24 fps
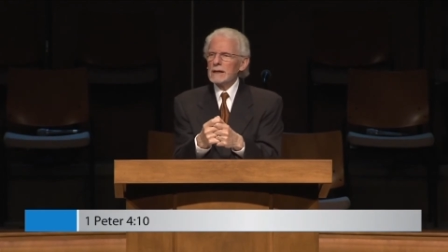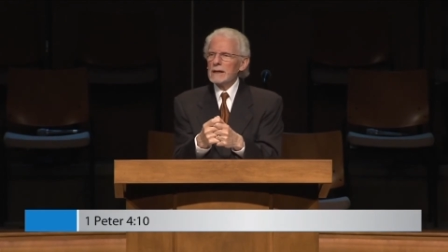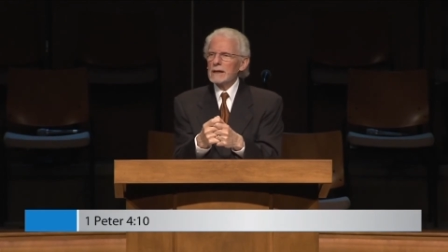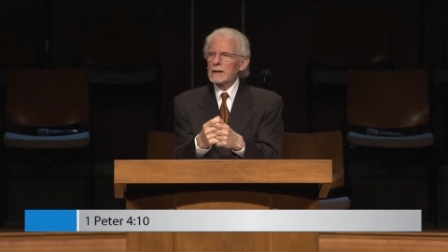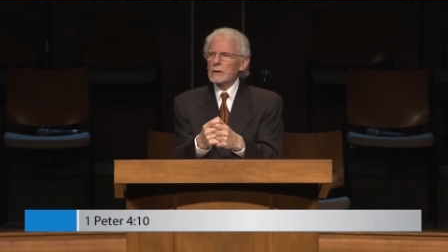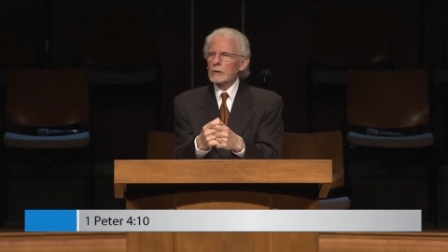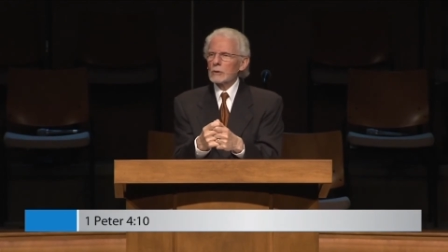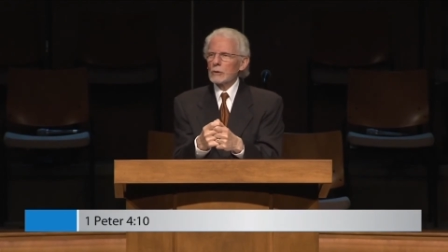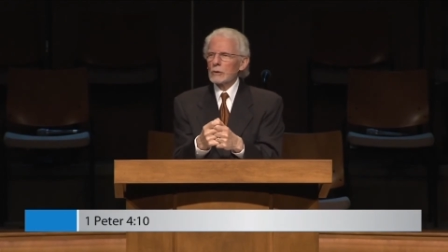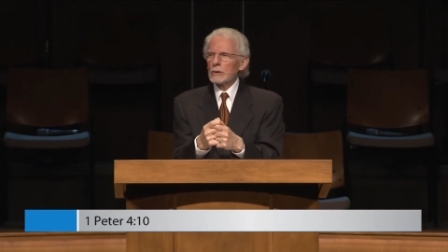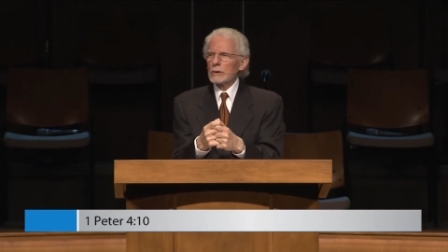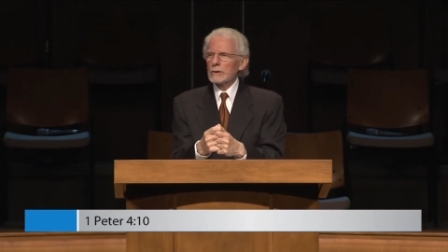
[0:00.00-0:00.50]
in
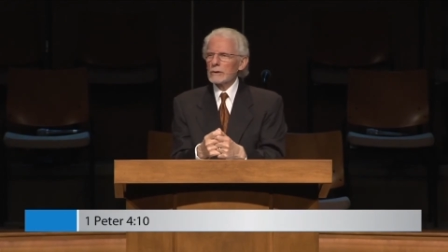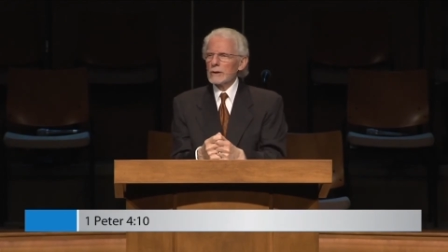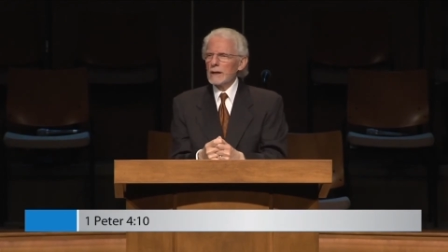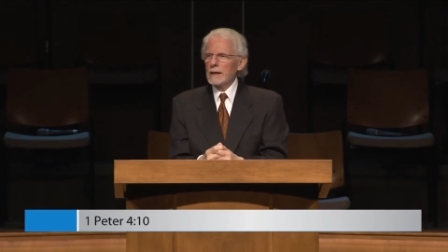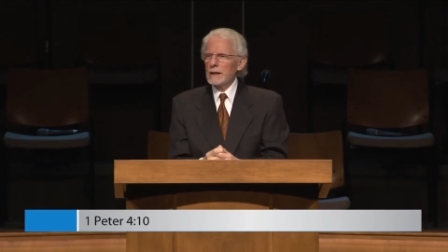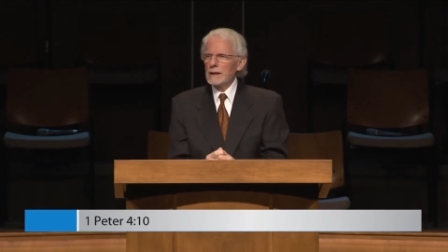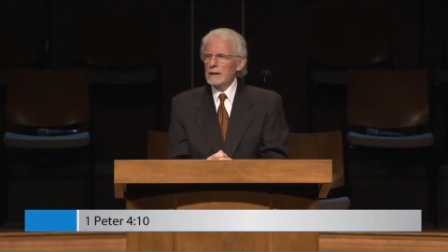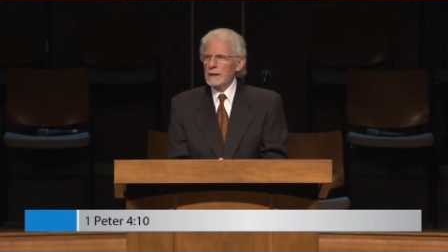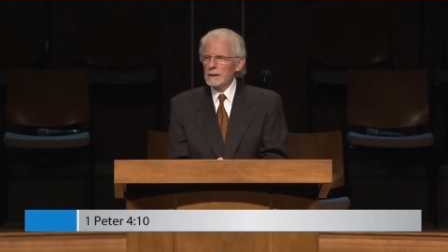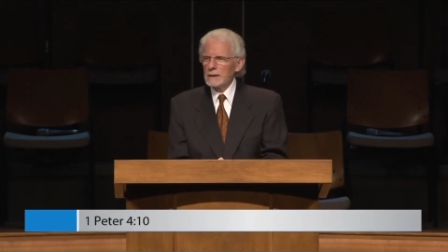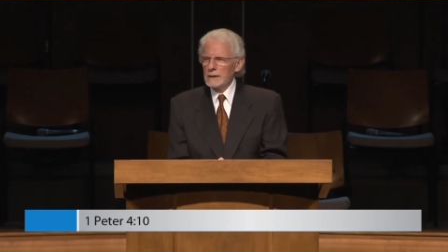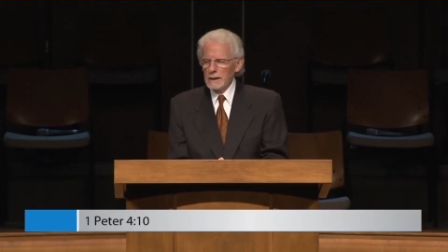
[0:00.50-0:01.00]
a
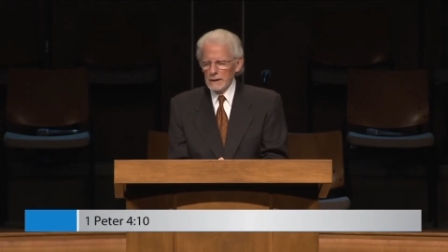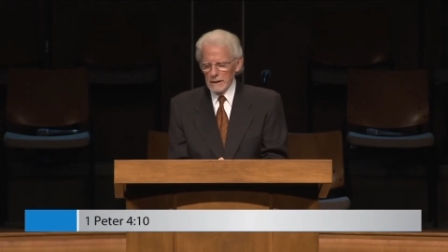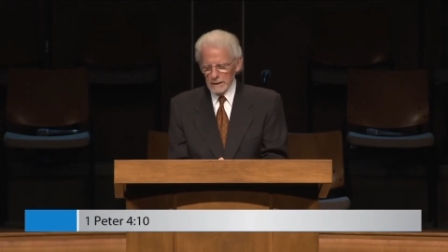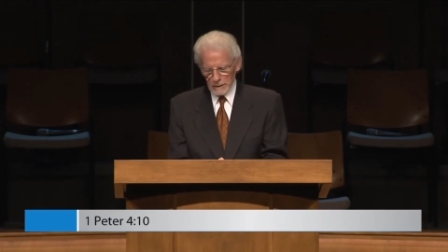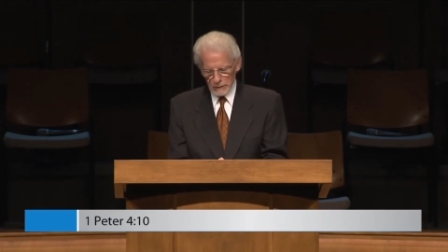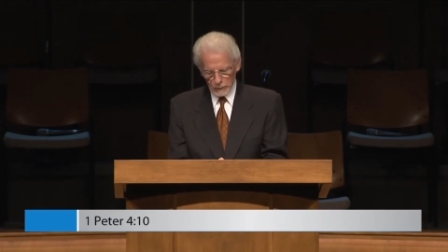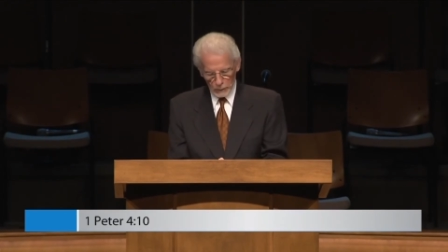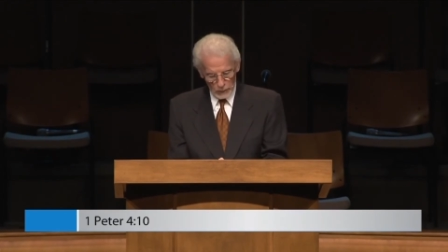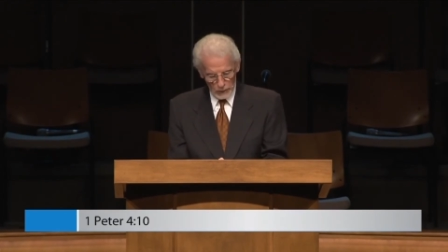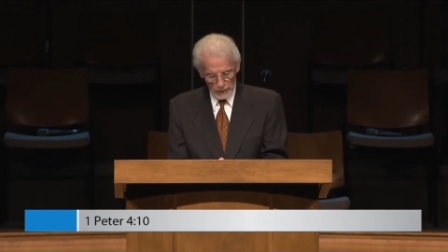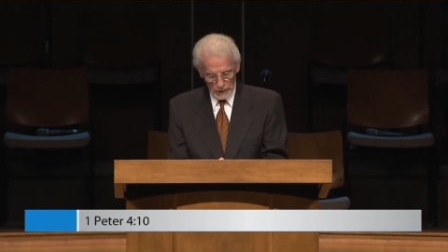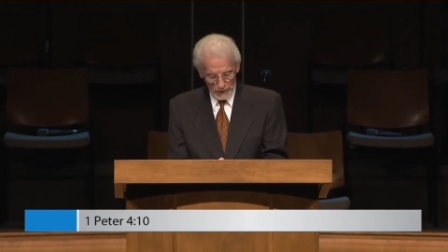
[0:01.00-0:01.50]
coordinated
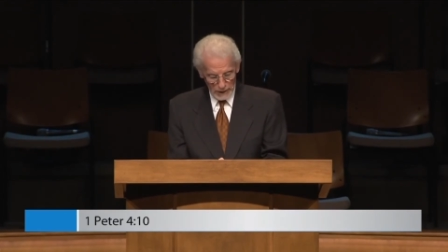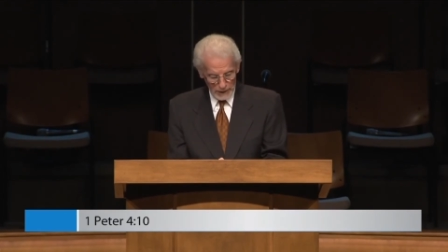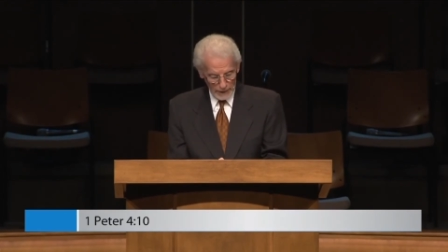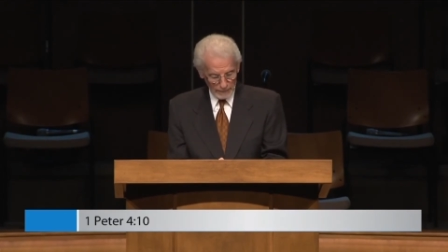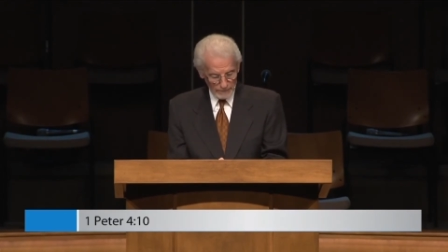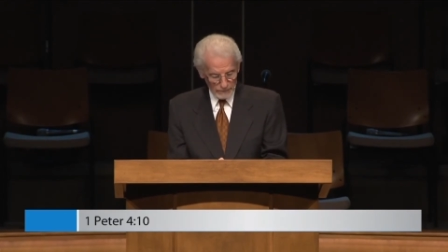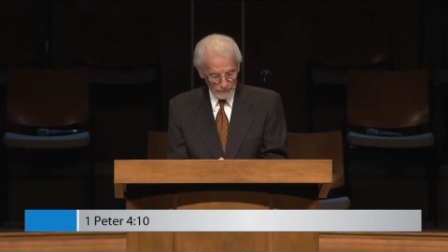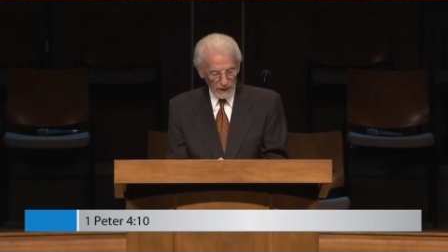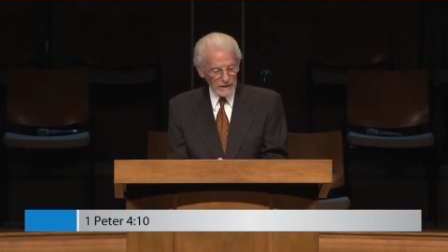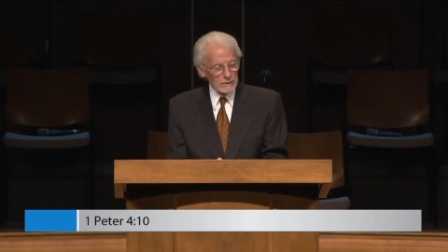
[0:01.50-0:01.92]
way.